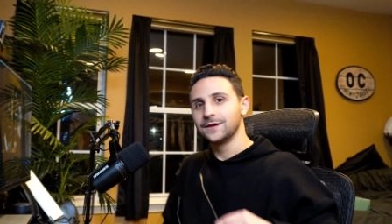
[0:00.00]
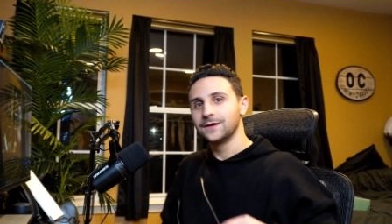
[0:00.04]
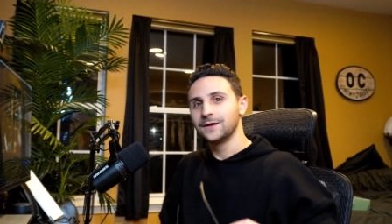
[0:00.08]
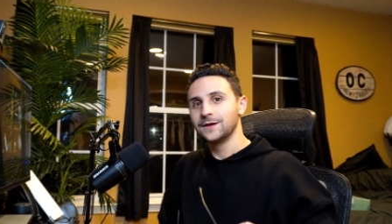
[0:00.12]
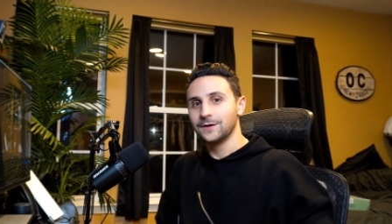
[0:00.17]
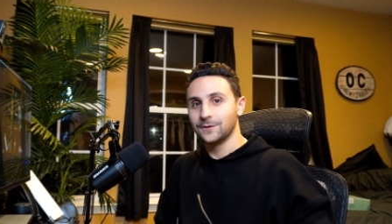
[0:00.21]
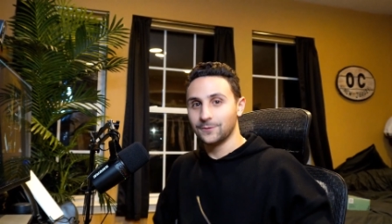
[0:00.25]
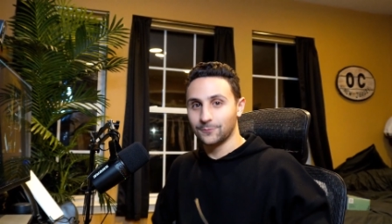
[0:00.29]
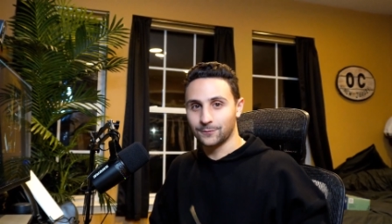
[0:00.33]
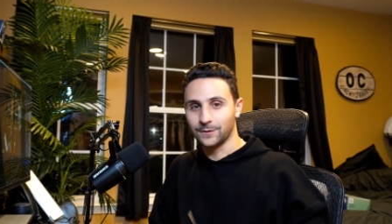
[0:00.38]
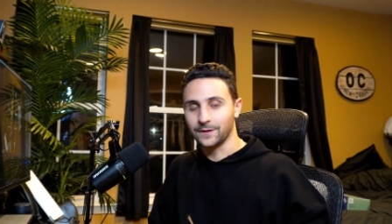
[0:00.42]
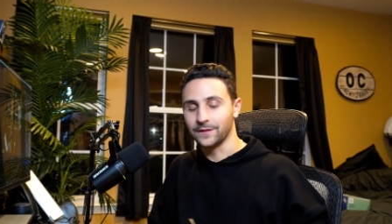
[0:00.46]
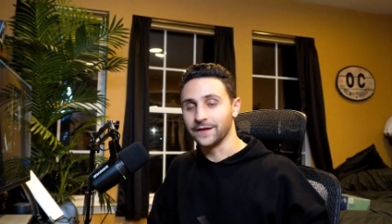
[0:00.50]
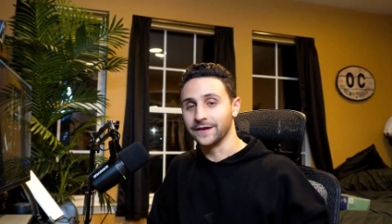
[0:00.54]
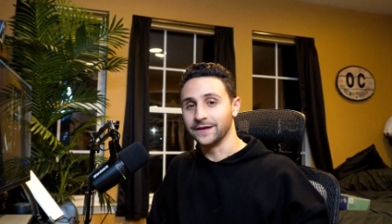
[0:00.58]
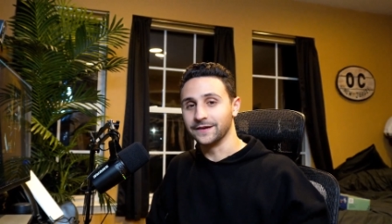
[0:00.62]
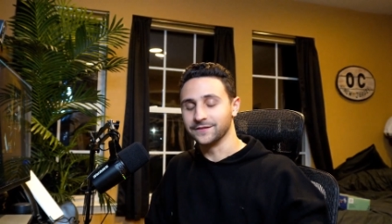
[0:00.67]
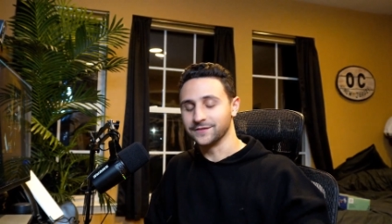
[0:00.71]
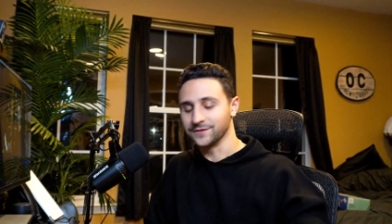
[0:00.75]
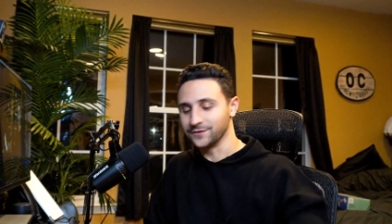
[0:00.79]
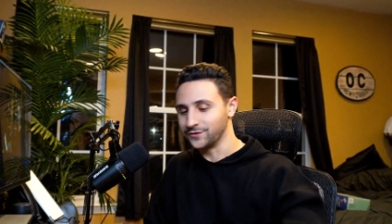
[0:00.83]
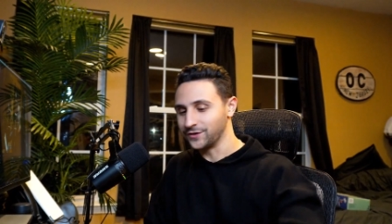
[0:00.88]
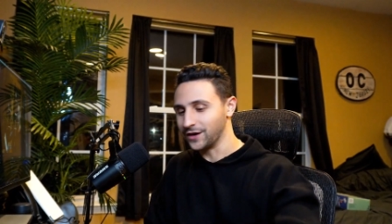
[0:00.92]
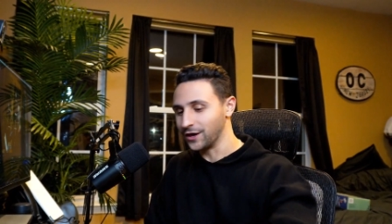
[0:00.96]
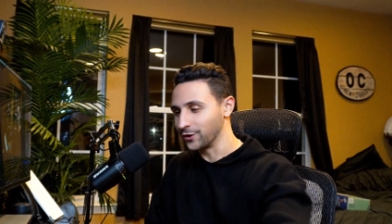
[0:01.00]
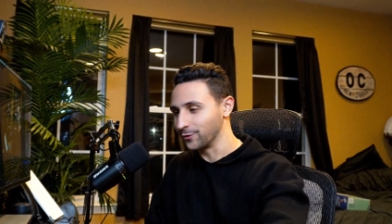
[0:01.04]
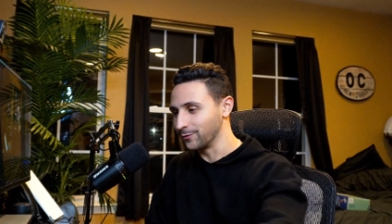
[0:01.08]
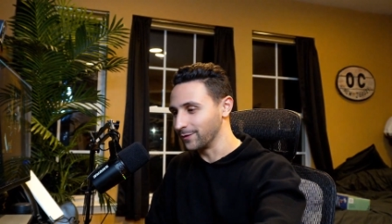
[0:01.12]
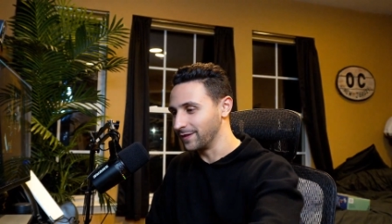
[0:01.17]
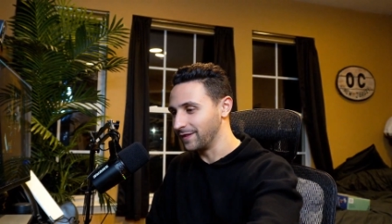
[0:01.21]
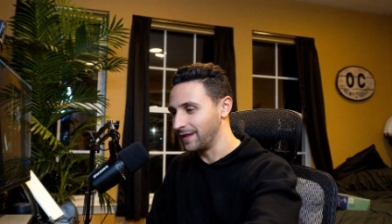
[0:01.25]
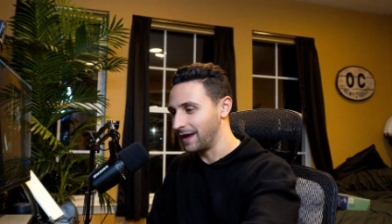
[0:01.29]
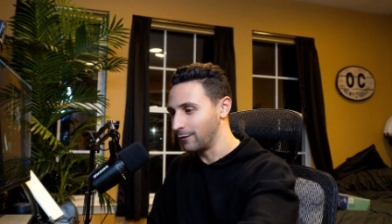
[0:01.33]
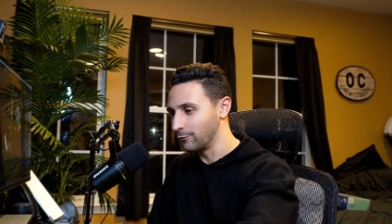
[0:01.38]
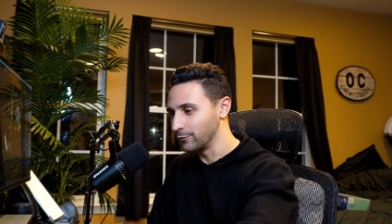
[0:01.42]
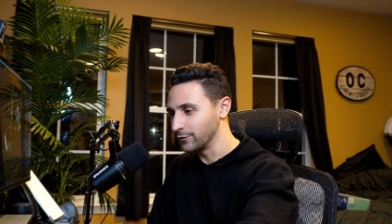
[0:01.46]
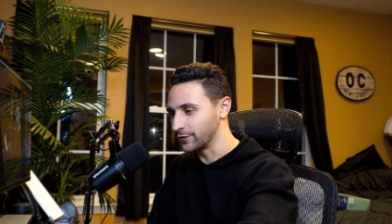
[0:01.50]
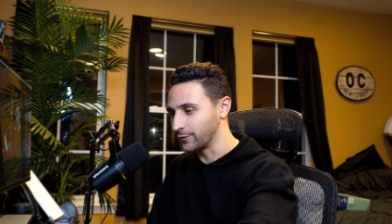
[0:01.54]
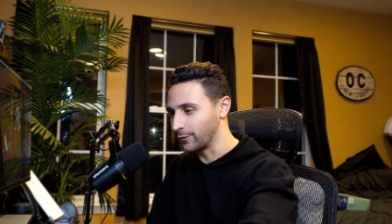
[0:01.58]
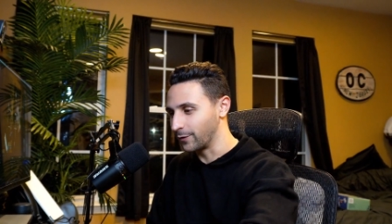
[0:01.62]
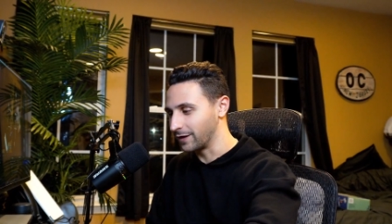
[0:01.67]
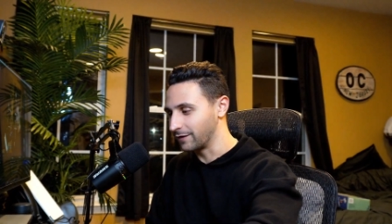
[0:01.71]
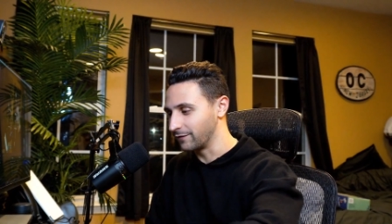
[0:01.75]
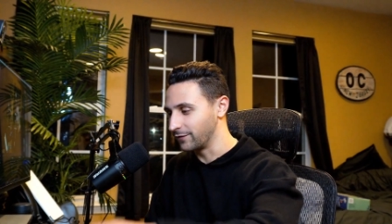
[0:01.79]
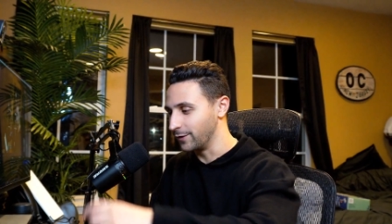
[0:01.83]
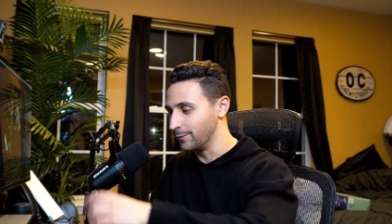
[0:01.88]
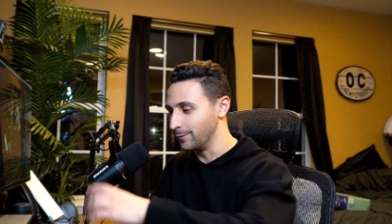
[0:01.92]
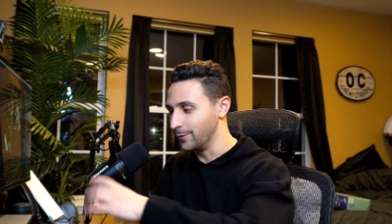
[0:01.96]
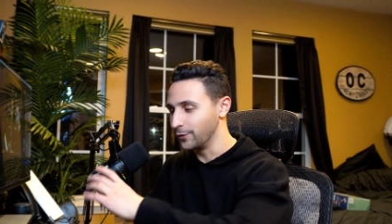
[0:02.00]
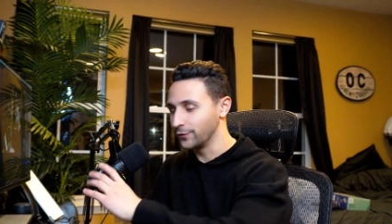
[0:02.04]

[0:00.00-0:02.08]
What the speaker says: Well, ladies and gentlemen, that was one of the most